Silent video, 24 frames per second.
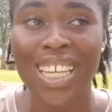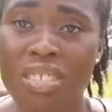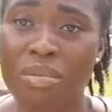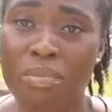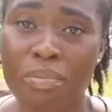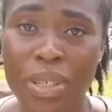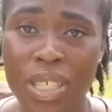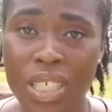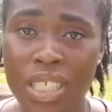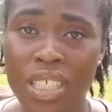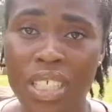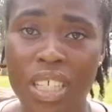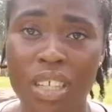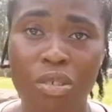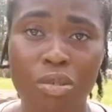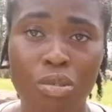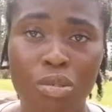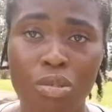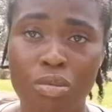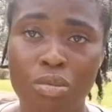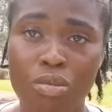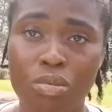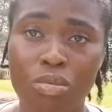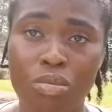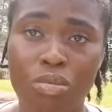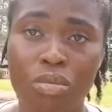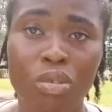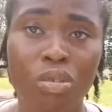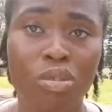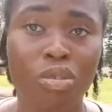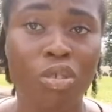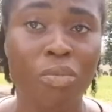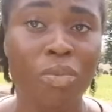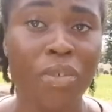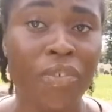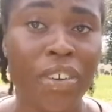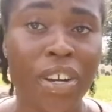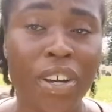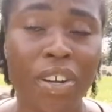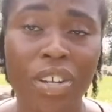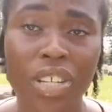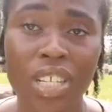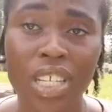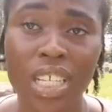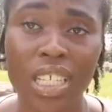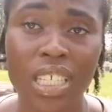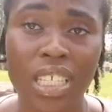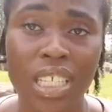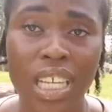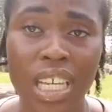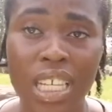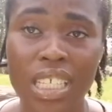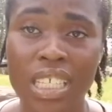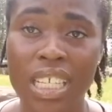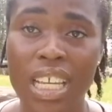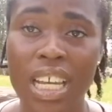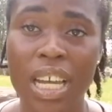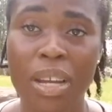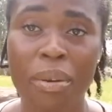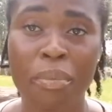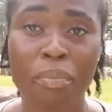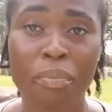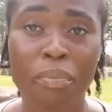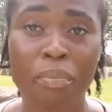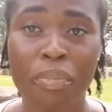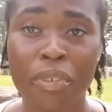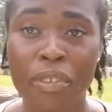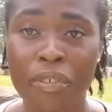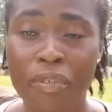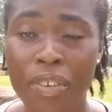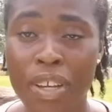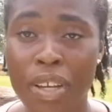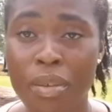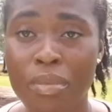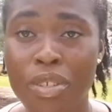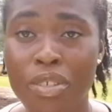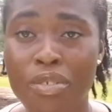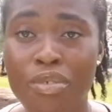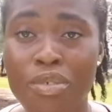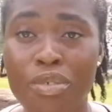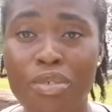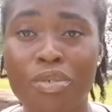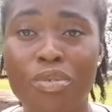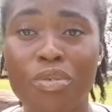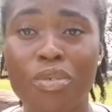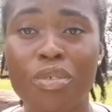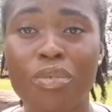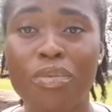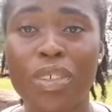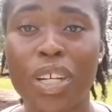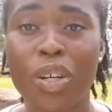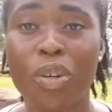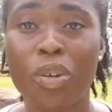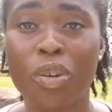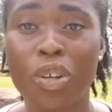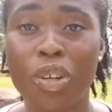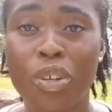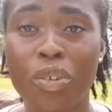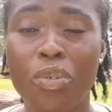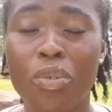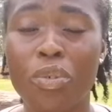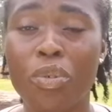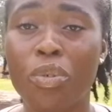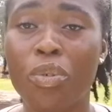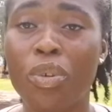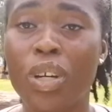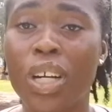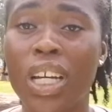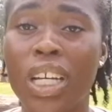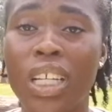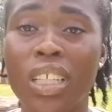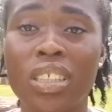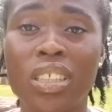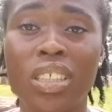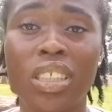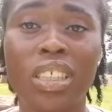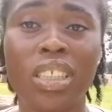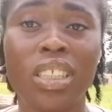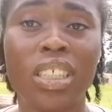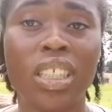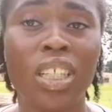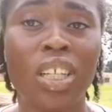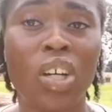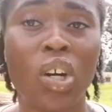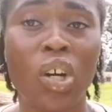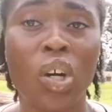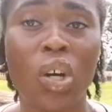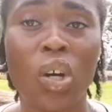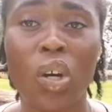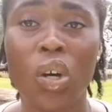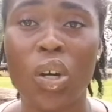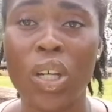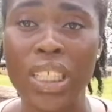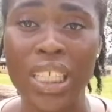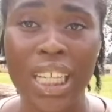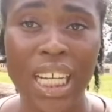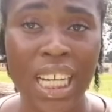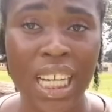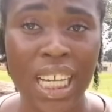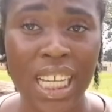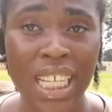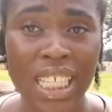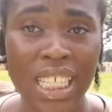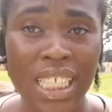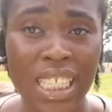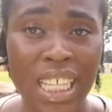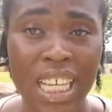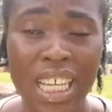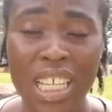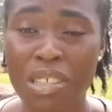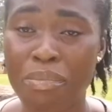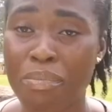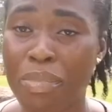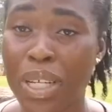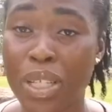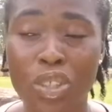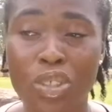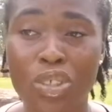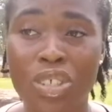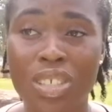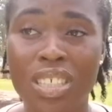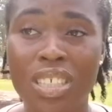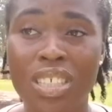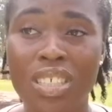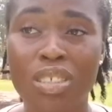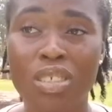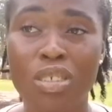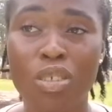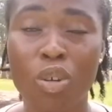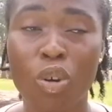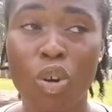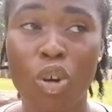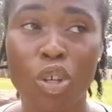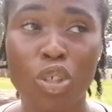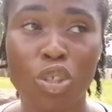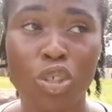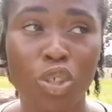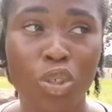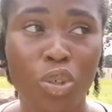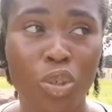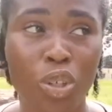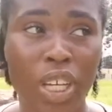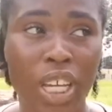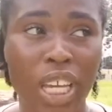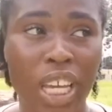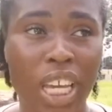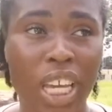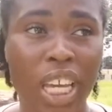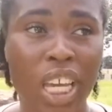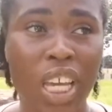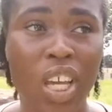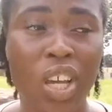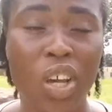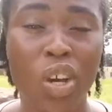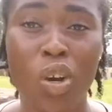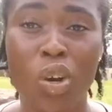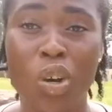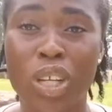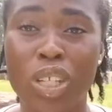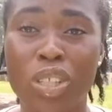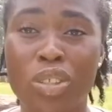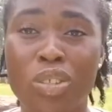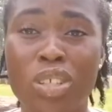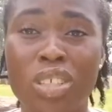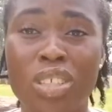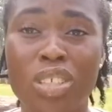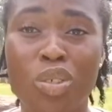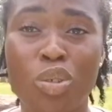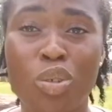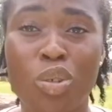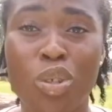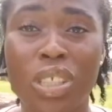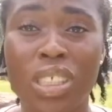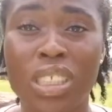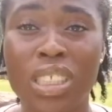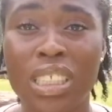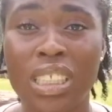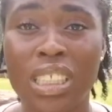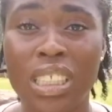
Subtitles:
The best style to do, to be very honest guys, I prefer mini twist over cornrow and other hairstyles, but it doesn't cut your hair or it doesn't cause